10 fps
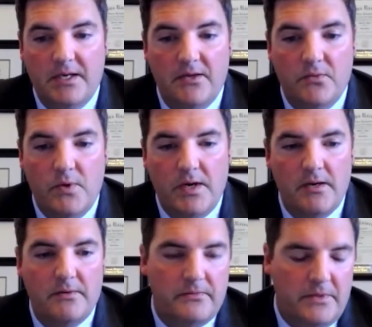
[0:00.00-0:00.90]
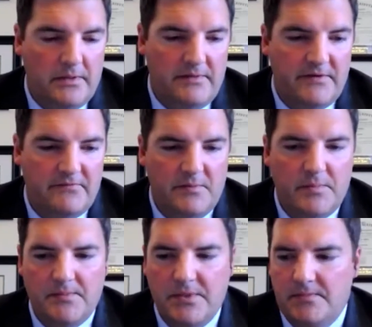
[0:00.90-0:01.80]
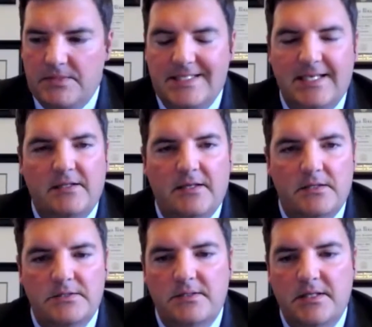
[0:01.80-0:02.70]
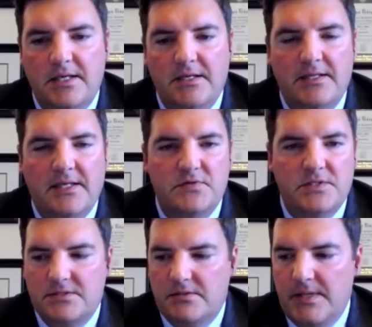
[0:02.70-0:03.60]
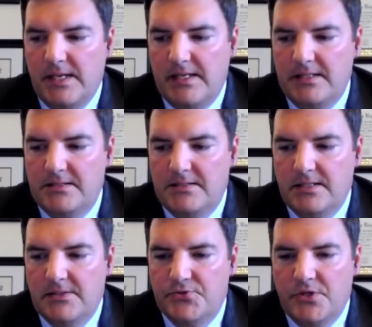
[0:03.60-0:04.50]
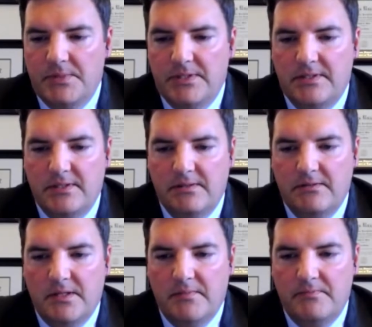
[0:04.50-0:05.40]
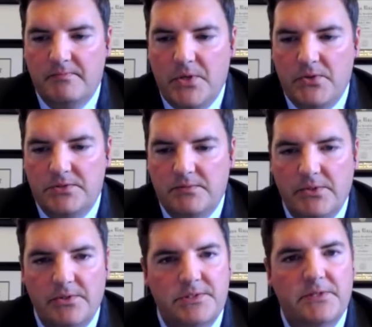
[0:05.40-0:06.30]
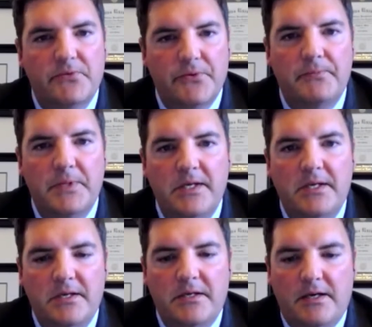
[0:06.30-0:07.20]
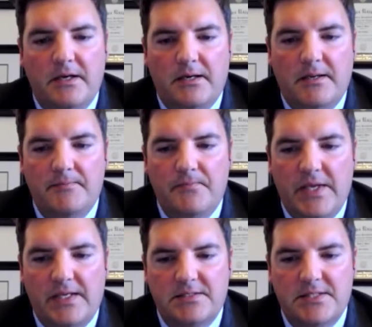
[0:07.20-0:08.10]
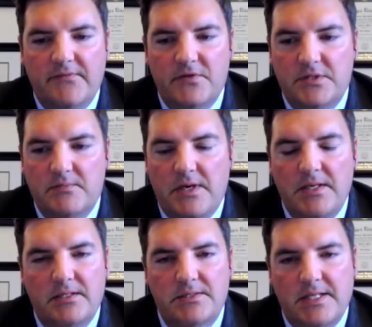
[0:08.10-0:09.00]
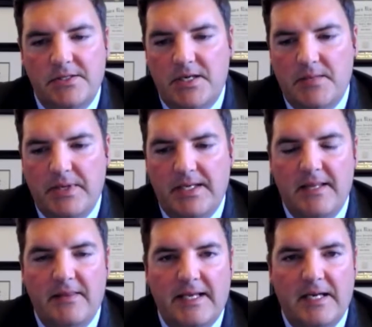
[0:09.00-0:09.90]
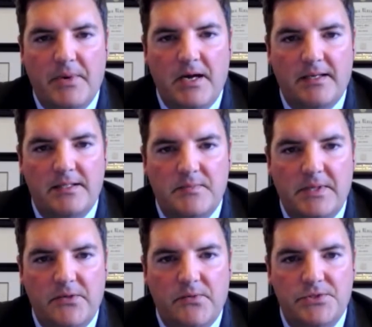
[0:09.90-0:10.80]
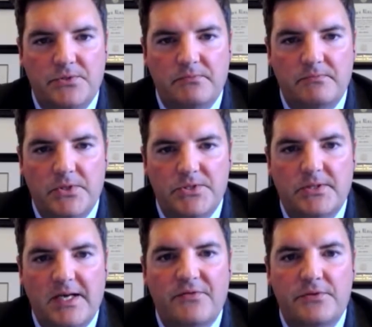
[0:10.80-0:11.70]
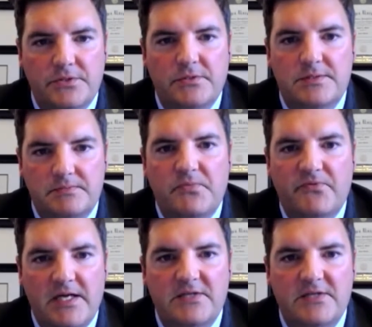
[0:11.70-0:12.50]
Where, you know, even if you bump it up to $10,000, that gives you some added treatment post-emergency room that can save you some money because now you're not paying anything out of pocket, depending on what your personal health insurance provides.